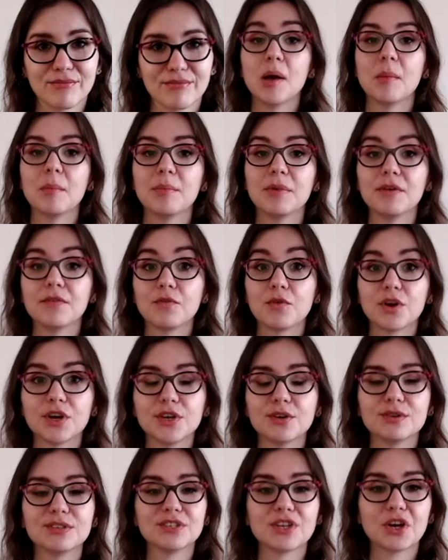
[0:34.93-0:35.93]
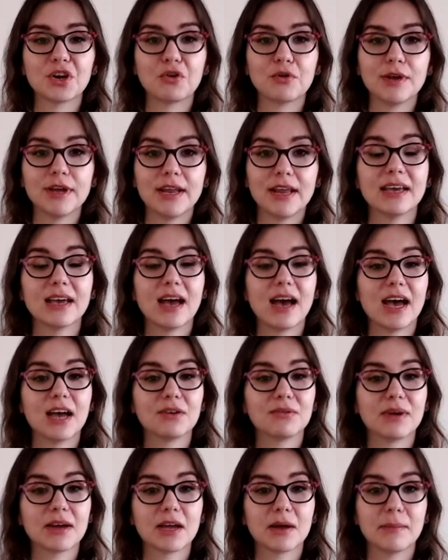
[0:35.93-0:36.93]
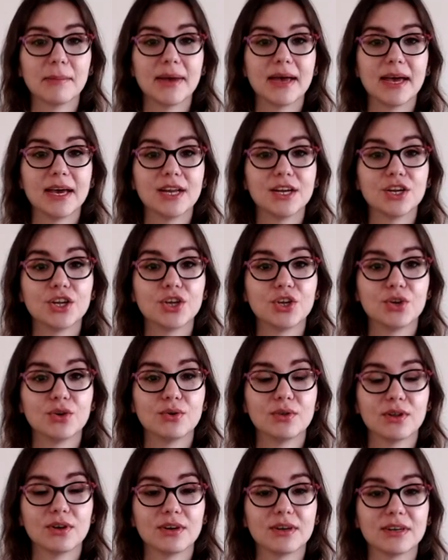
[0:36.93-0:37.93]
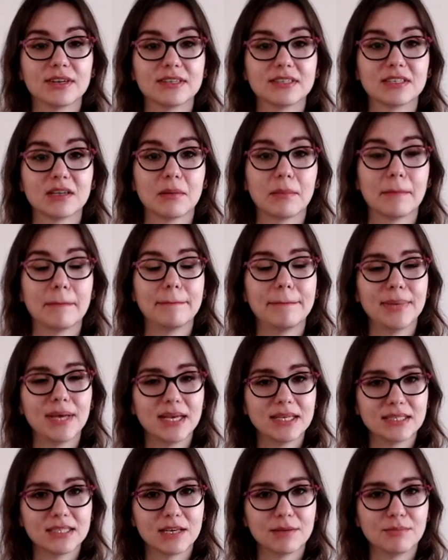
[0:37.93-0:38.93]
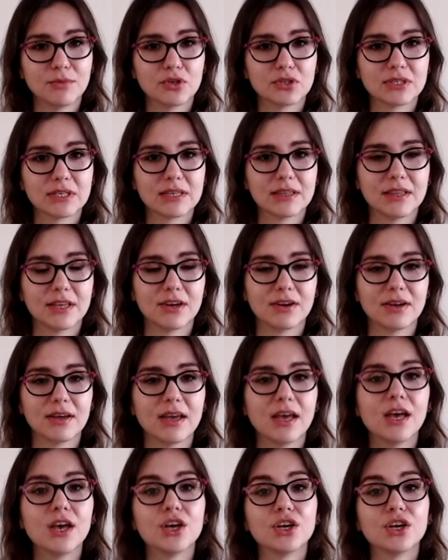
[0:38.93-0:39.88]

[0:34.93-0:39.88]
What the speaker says: Before you start reading, I recommend you learn some basic music theory.